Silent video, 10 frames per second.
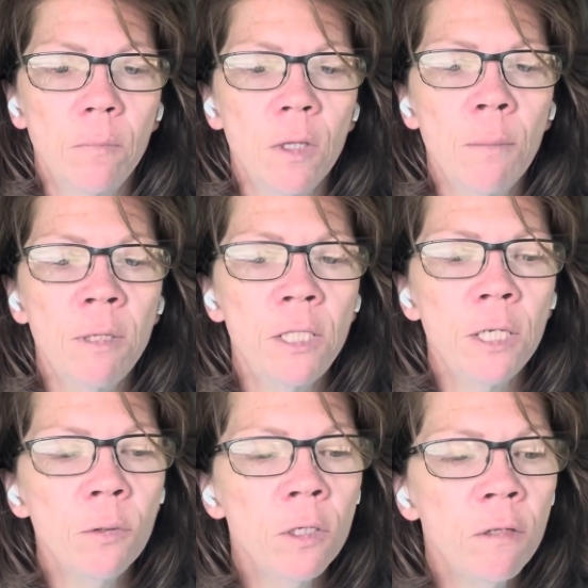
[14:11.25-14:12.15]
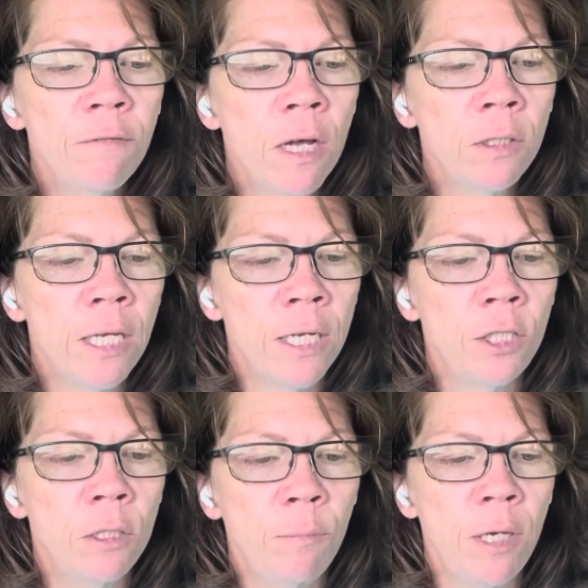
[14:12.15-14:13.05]
the material
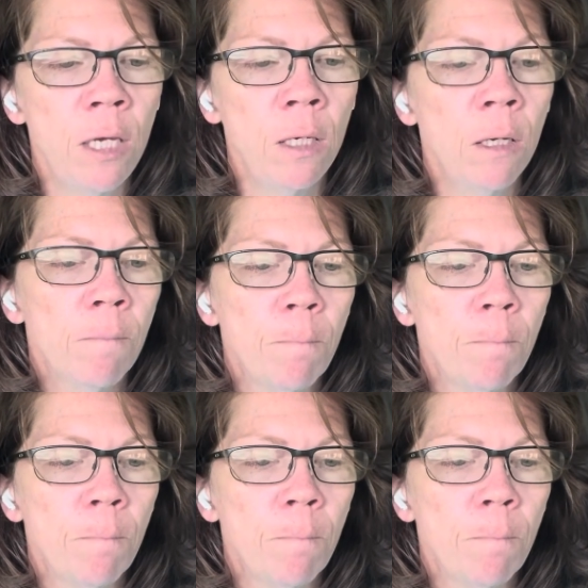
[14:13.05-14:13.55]
foundation being